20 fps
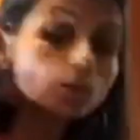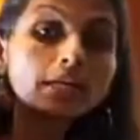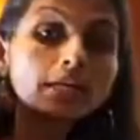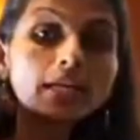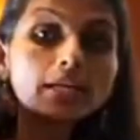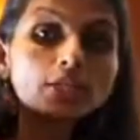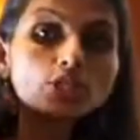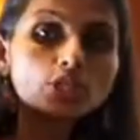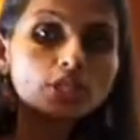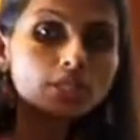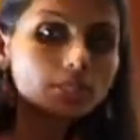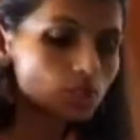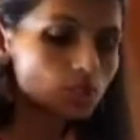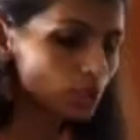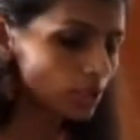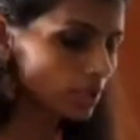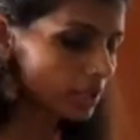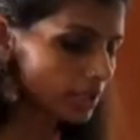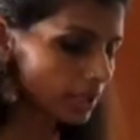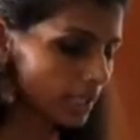can adjust
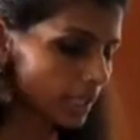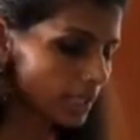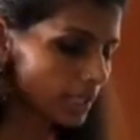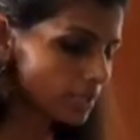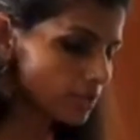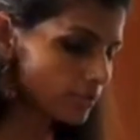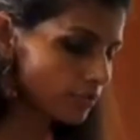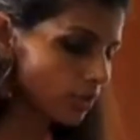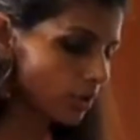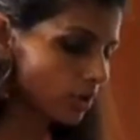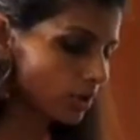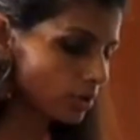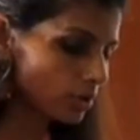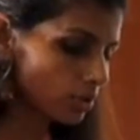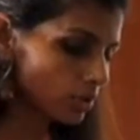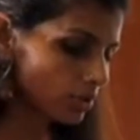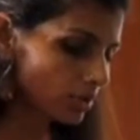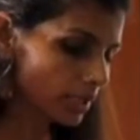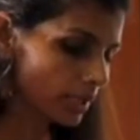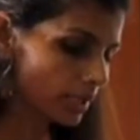your taste for
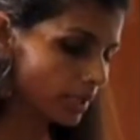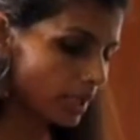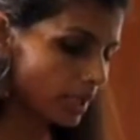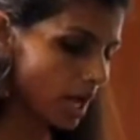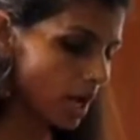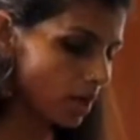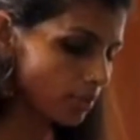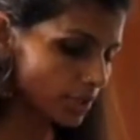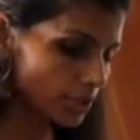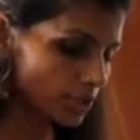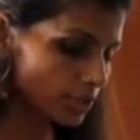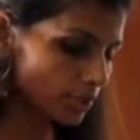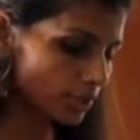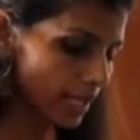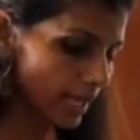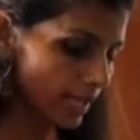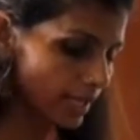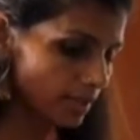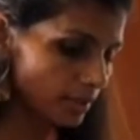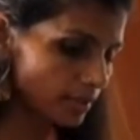coconut, how much you
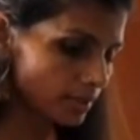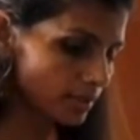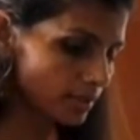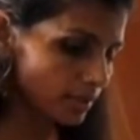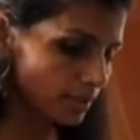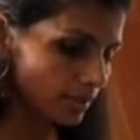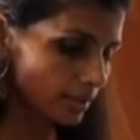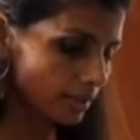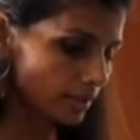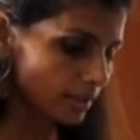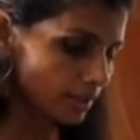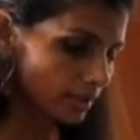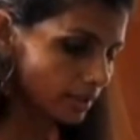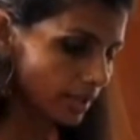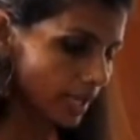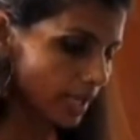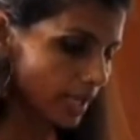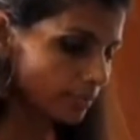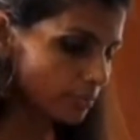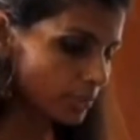like,
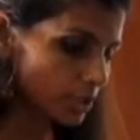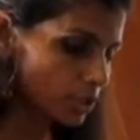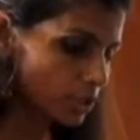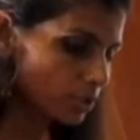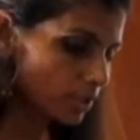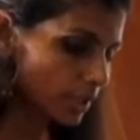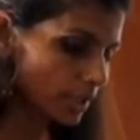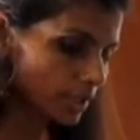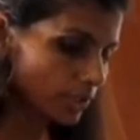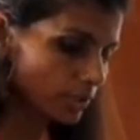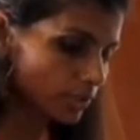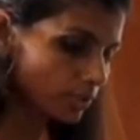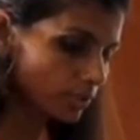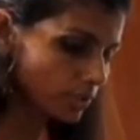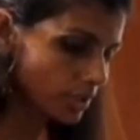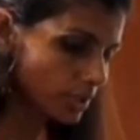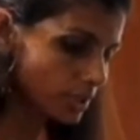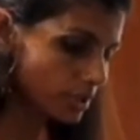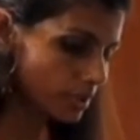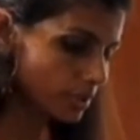that much you can
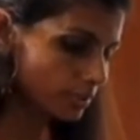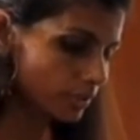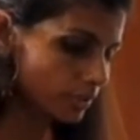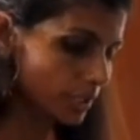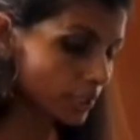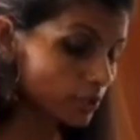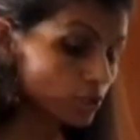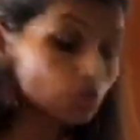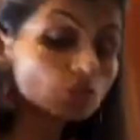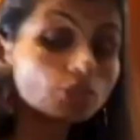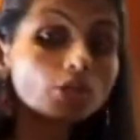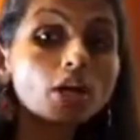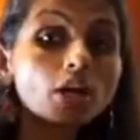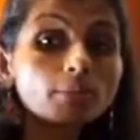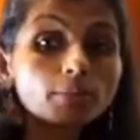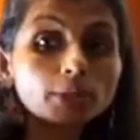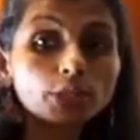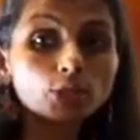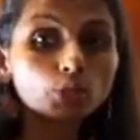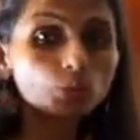use, but it should
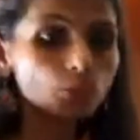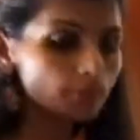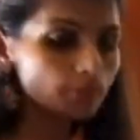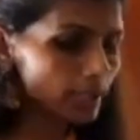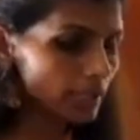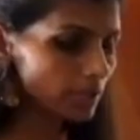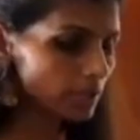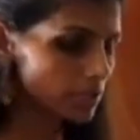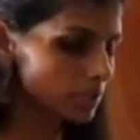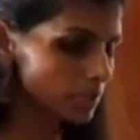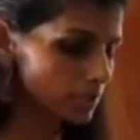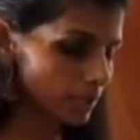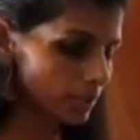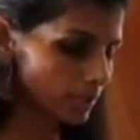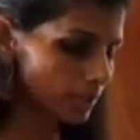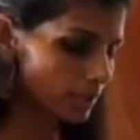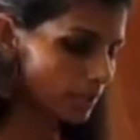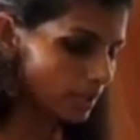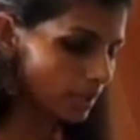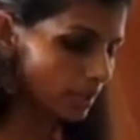not be too much
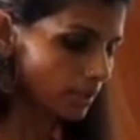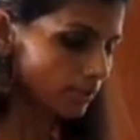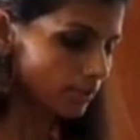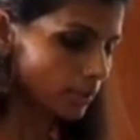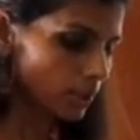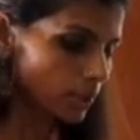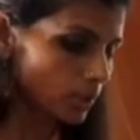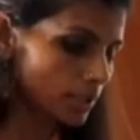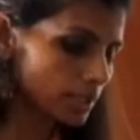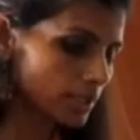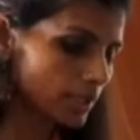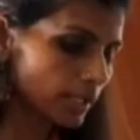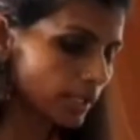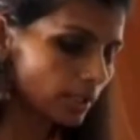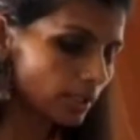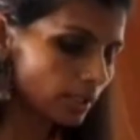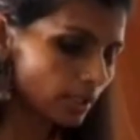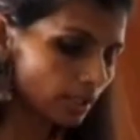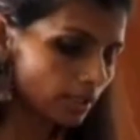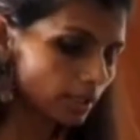because
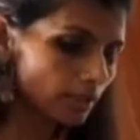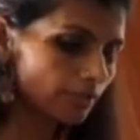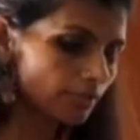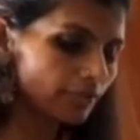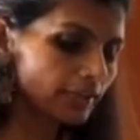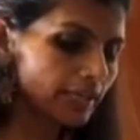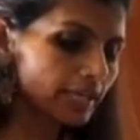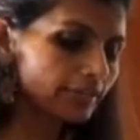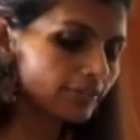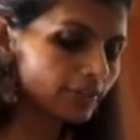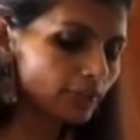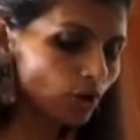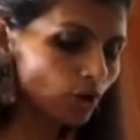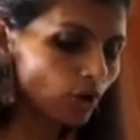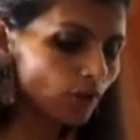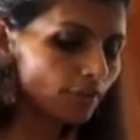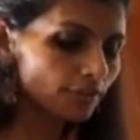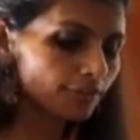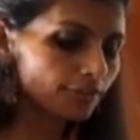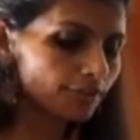then the flavor
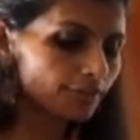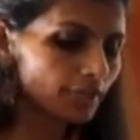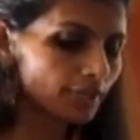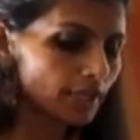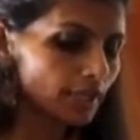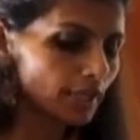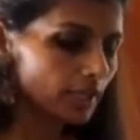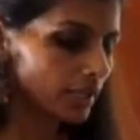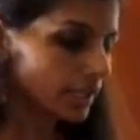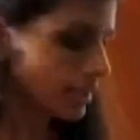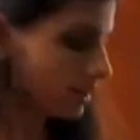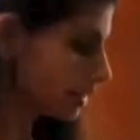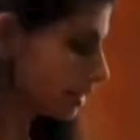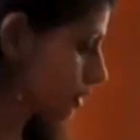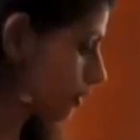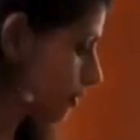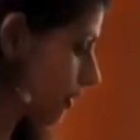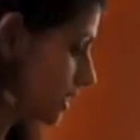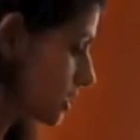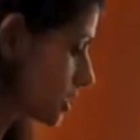of
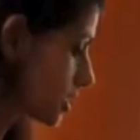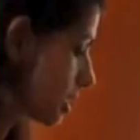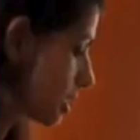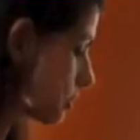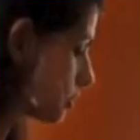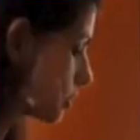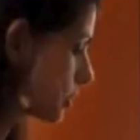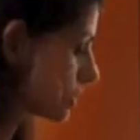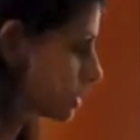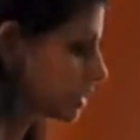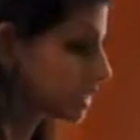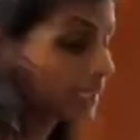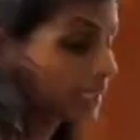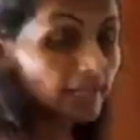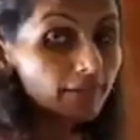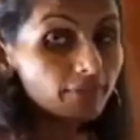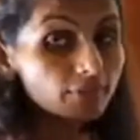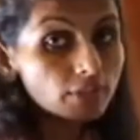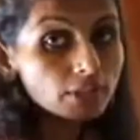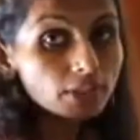the vegetables and
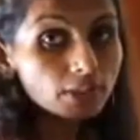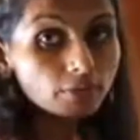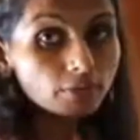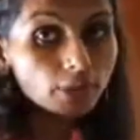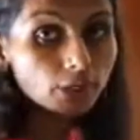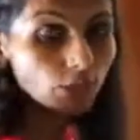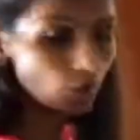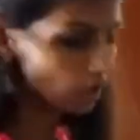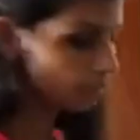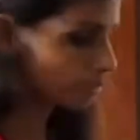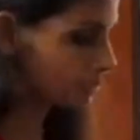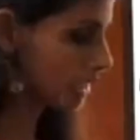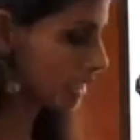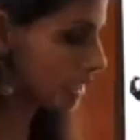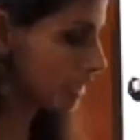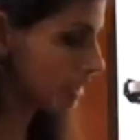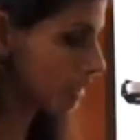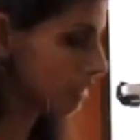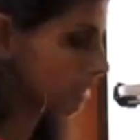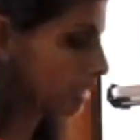everything will not
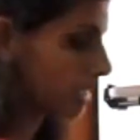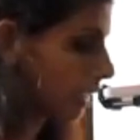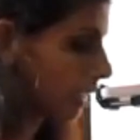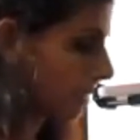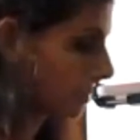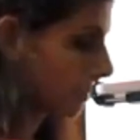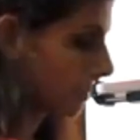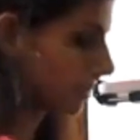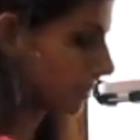be there.